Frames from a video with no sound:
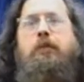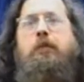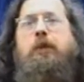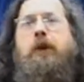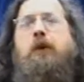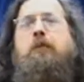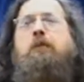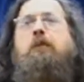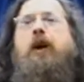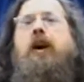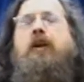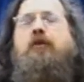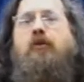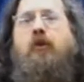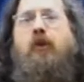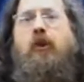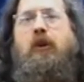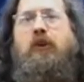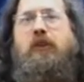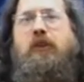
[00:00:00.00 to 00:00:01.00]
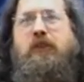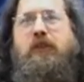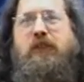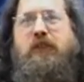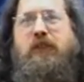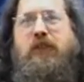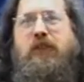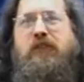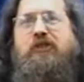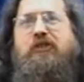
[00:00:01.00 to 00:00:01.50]
But above all,
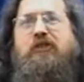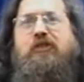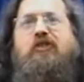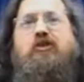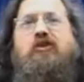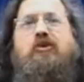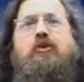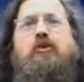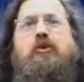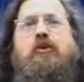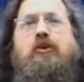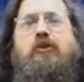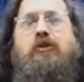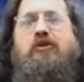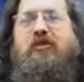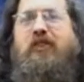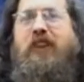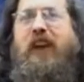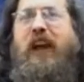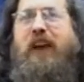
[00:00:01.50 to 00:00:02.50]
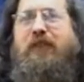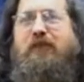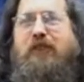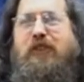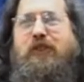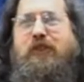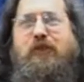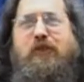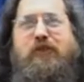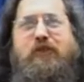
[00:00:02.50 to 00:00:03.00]
it's the schools that have
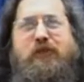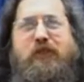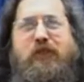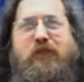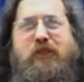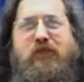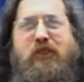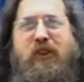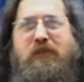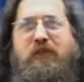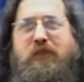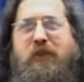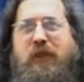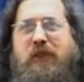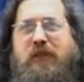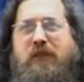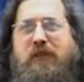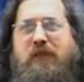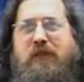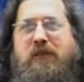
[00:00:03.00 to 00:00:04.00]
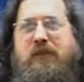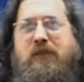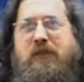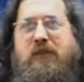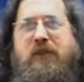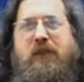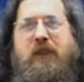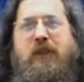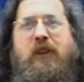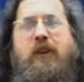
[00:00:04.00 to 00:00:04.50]
to use free software,
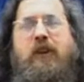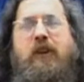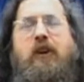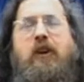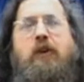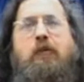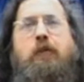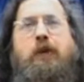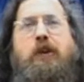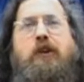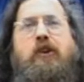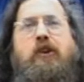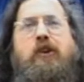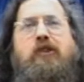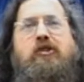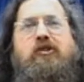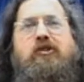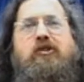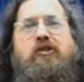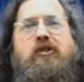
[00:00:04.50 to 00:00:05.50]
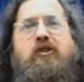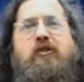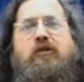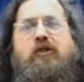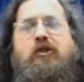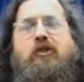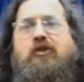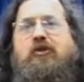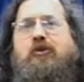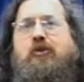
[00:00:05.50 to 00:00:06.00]
because
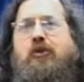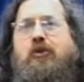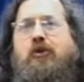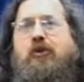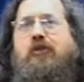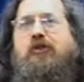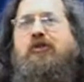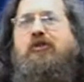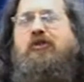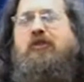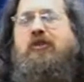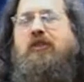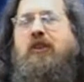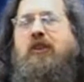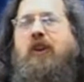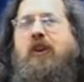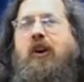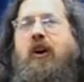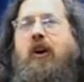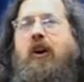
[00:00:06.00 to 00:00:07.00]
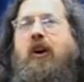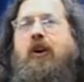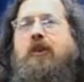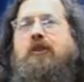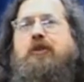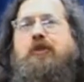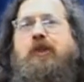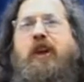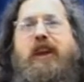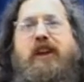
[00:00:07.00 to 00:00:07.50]
the schools are
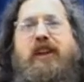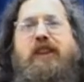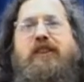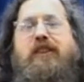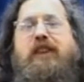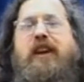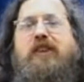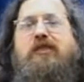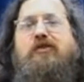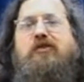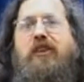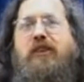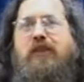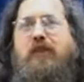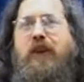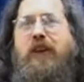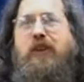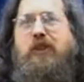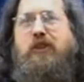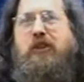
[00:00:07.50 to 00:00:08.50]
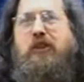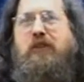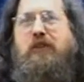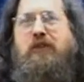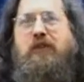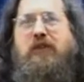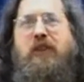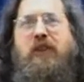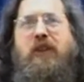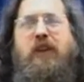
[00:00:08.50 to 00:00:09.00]
training the next generation.
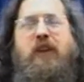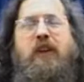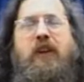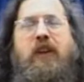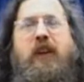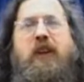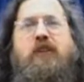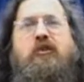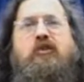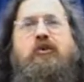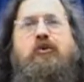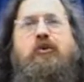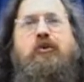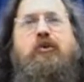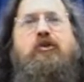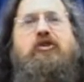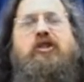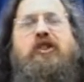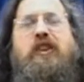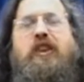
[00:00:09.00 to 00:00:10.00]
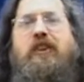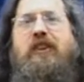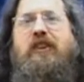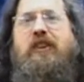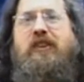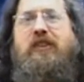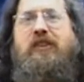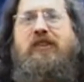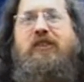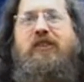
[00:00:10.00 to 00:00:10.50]
And schools in
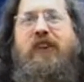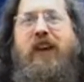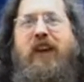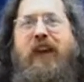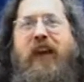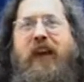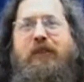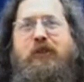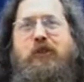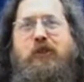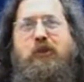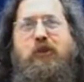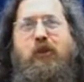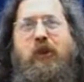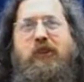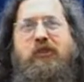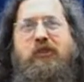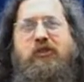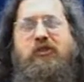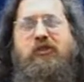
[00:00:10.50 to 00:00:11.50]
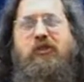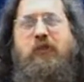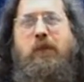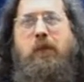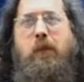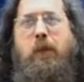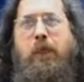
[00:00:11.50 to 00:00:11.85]
India today have a choice.